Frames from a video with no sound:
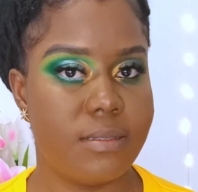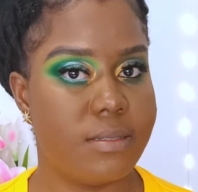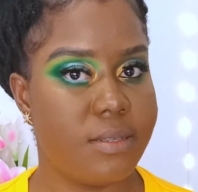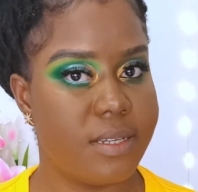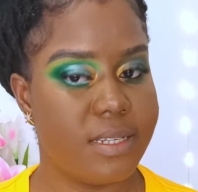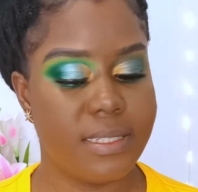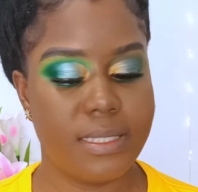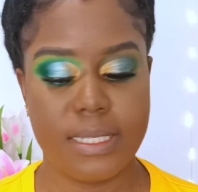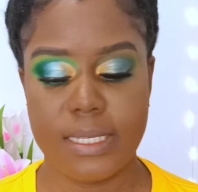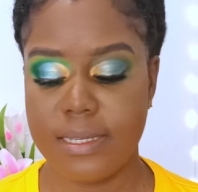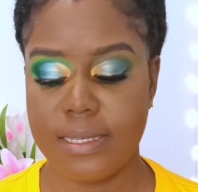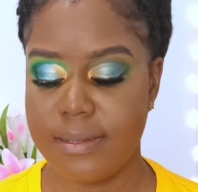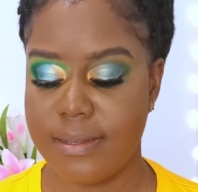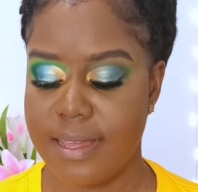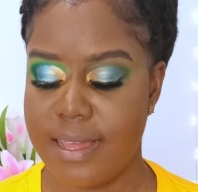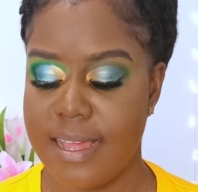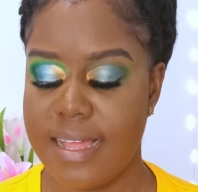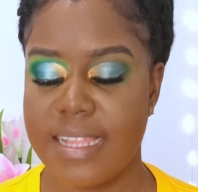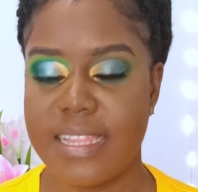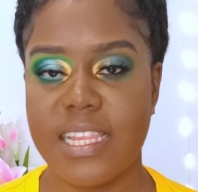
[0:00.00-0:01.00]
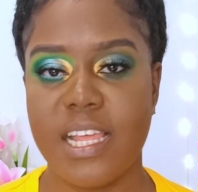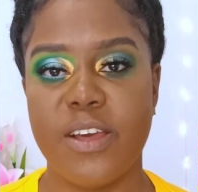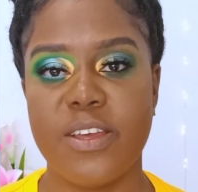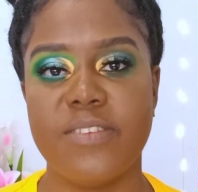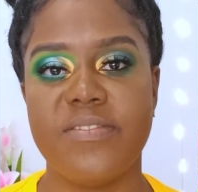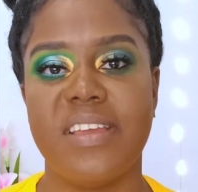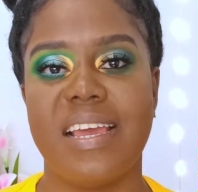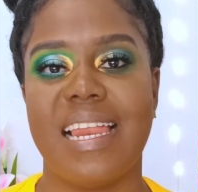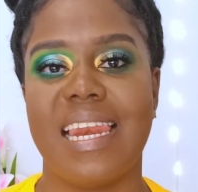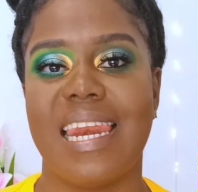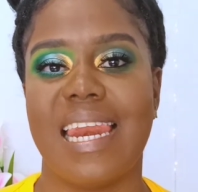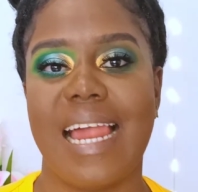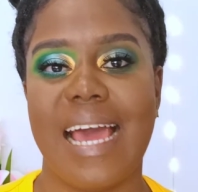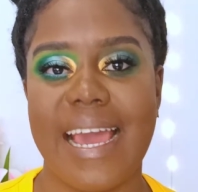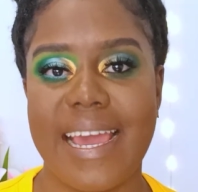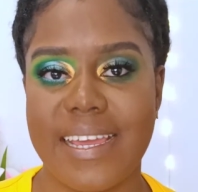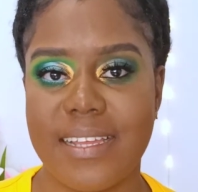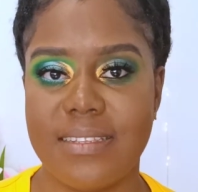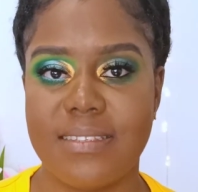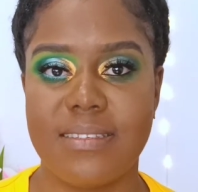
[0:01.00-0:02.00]
So you see, now if you're
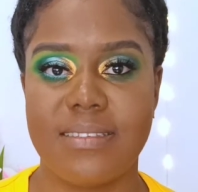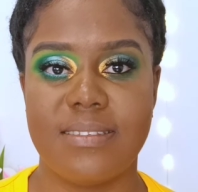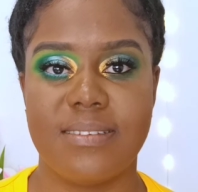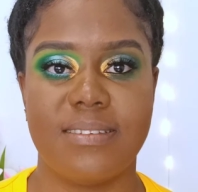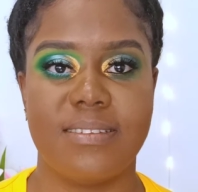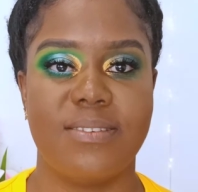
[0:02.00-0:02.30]
light